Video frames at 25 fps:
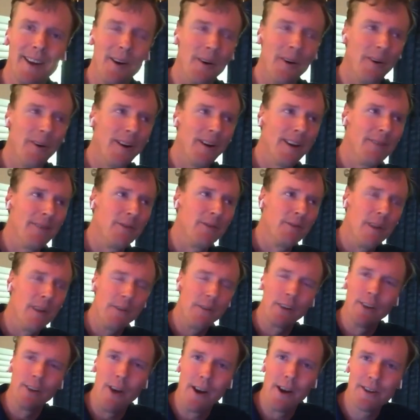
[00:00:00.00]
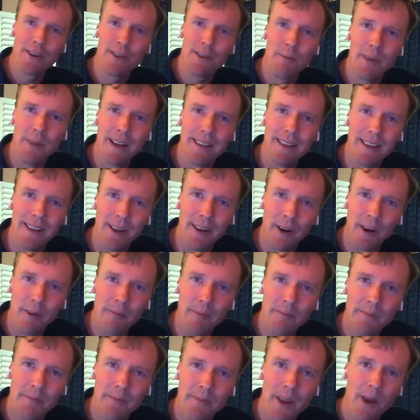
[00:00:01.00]
If you've ever lost a big
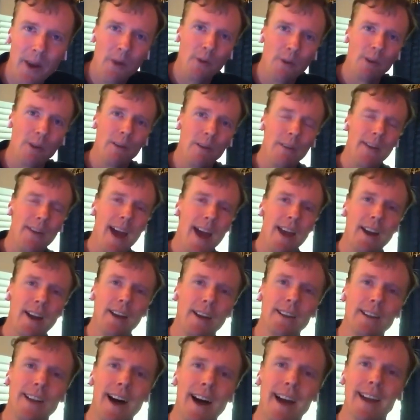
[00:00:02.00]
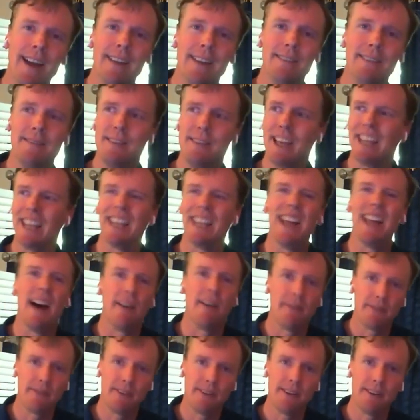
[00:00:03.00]
deal or you ever had a client that
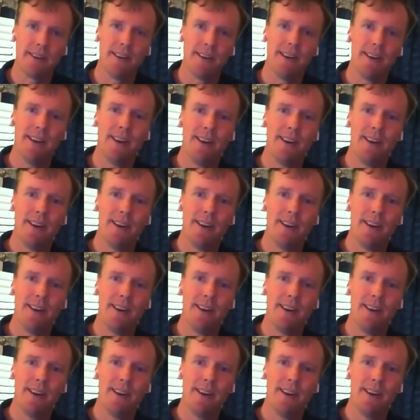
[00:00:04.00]
left,